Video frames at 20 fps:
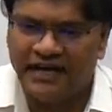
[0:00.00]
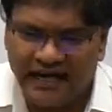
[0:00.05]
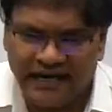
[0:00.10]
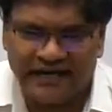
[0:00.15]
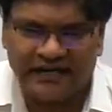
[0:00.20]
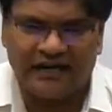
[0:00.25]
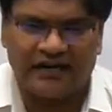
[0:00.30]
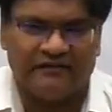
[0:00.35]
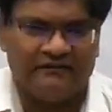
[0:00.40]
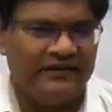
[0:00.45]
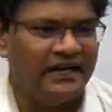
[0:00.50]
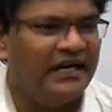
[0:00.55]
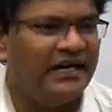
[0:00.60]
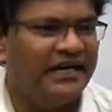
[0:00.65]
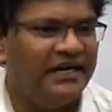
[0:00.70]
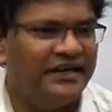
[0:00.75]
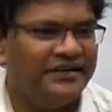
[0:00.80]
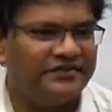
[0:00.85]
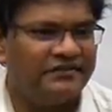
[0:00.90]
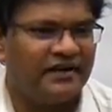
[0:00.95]
And later,
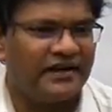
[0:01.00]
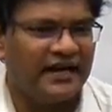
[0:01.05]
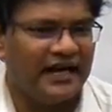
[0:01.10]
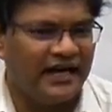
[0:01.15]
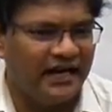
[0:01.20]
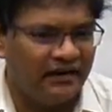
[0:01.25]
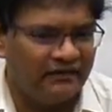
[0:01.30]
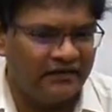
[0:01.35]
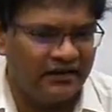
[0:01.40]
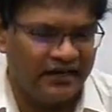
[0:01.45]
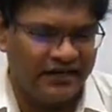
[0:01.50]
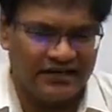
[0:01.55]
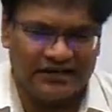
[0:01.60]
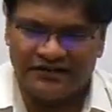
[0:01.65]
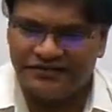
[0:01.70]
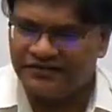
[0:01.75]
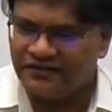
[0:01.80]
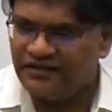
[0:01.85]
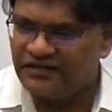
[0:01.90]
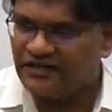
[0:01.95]
when Indians were
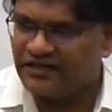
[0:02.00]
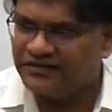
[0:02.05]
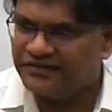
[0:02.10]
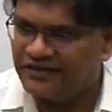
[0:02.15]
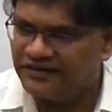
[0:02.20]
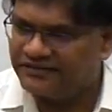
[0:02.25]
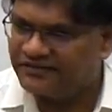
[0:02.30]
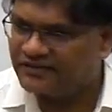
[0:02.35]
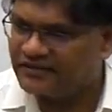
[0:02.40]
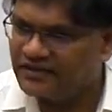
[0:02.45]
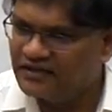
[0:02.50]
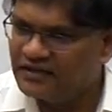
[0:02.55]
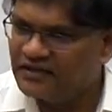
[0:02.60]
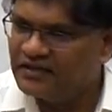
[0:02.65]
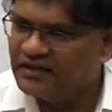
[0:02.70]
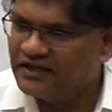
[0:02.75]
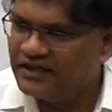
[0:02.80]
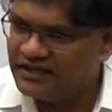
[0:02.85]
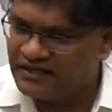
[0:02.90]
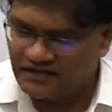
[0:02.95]
allowed into civil
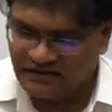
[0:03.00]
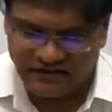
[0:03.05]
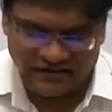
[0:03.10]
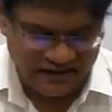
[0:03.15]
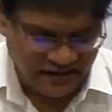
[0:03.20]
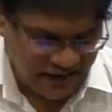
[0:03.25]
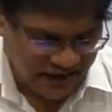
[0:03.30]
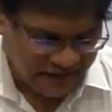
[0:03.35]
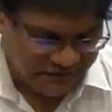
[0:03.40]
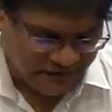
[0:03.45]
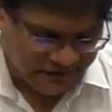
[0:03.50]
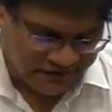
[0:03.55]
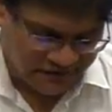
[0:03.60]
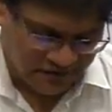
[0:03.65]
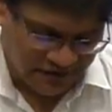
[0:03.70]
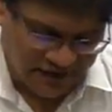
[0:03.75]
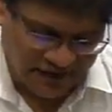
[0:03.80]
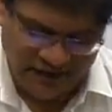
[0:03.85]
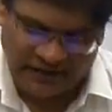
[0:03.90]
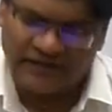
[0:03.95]
services,
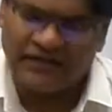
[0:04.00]
it was